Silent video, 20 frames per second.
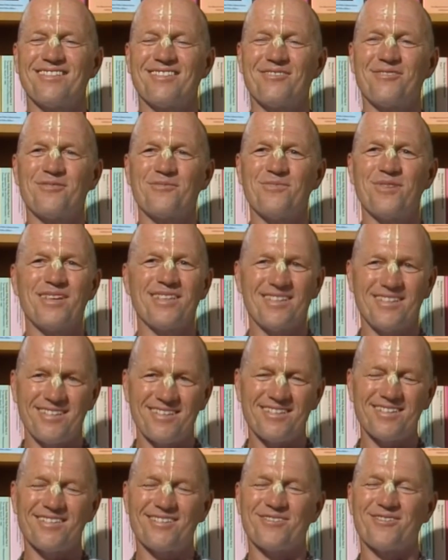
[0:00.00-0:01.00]
So it made
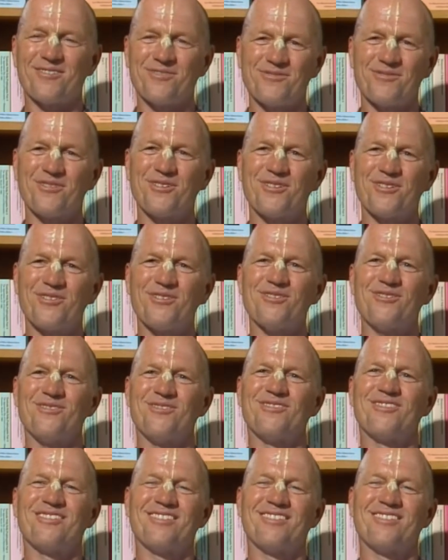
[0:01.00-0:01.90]
it, a real.